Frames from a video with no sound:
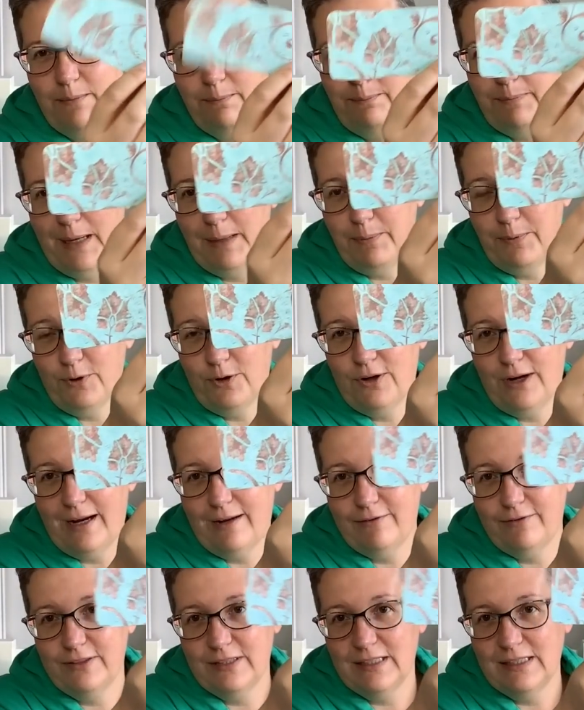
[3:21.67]
paper
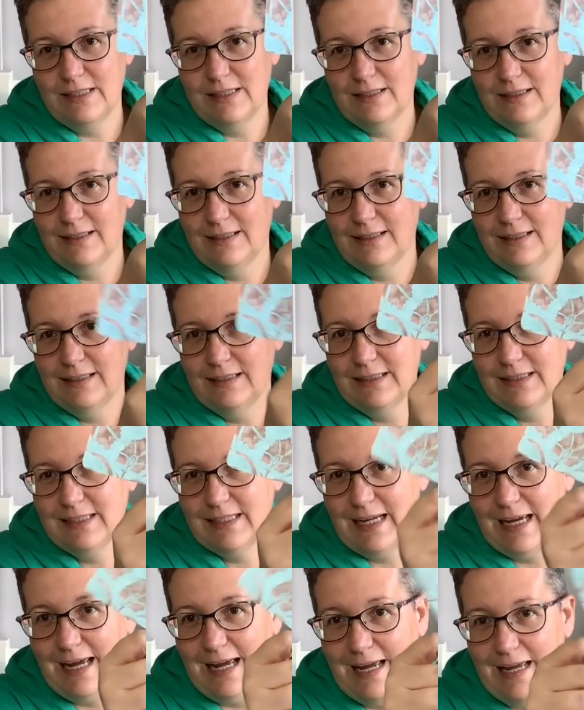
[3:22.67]
crafted
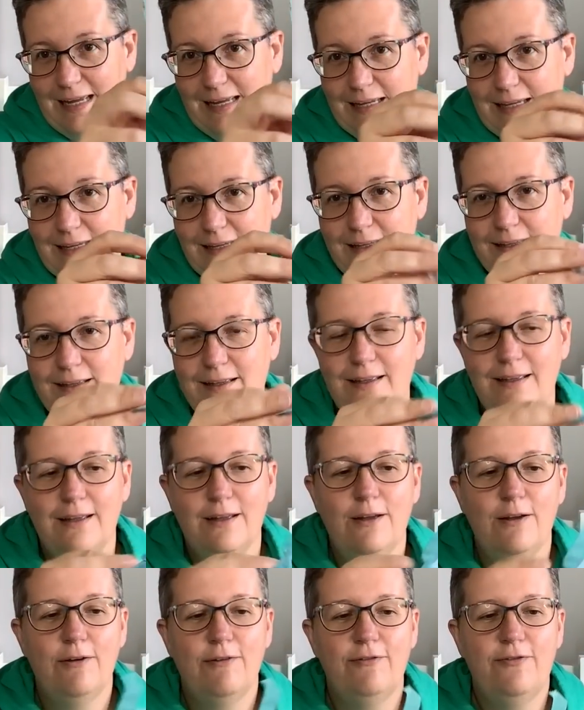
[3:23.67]
tag
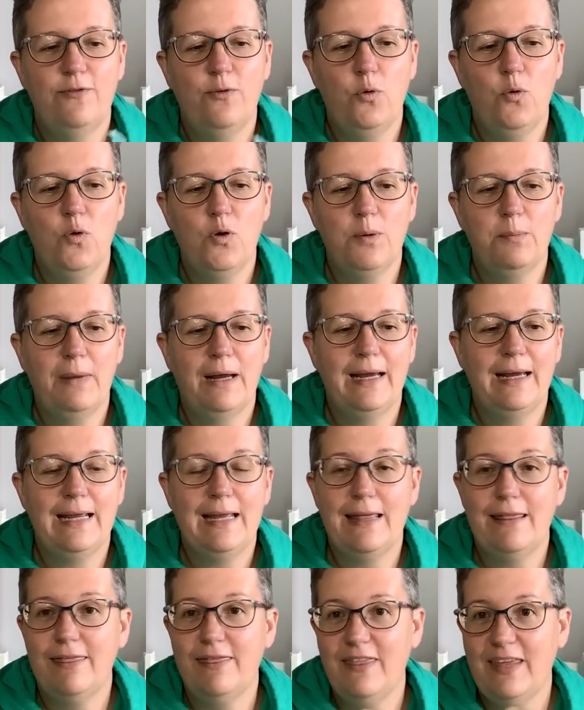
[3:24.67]
for my
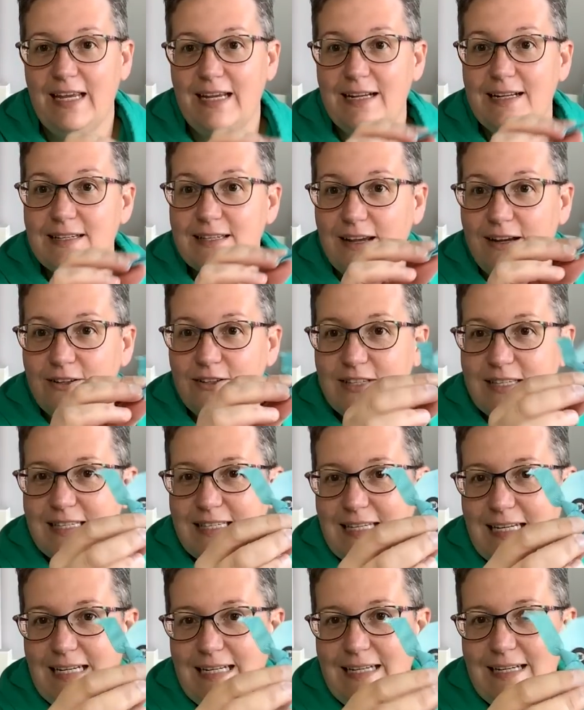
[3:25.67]
Things
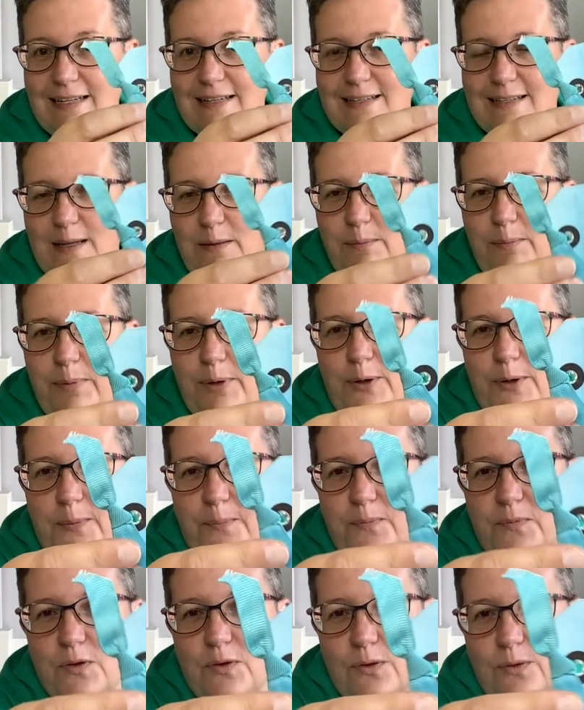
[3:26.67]
Unseen sampler.
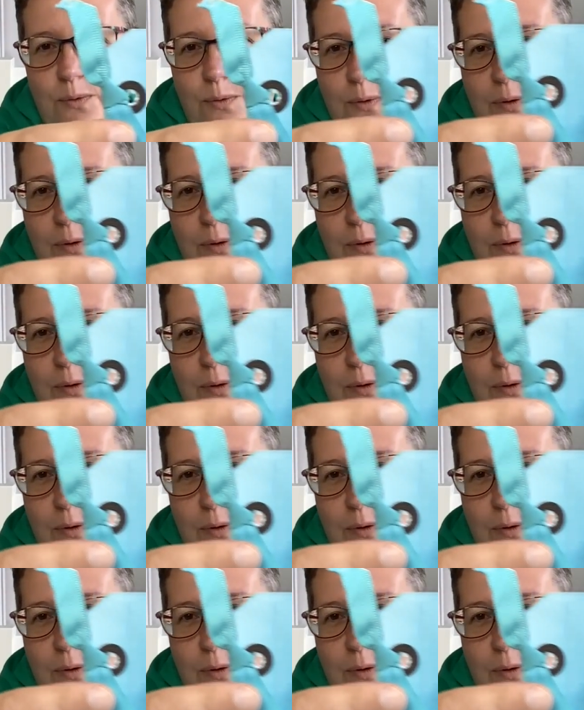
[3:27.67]
So